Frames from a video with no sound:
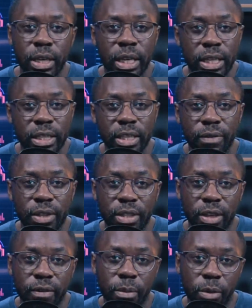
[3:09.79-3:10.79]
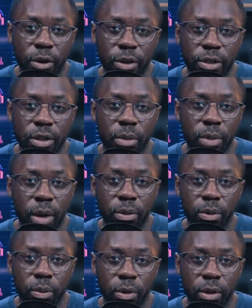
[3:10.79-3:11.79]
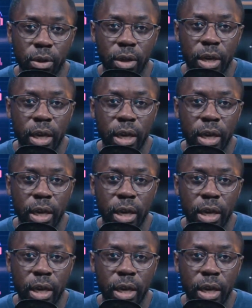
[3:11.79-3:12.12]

in 77 markets around the world.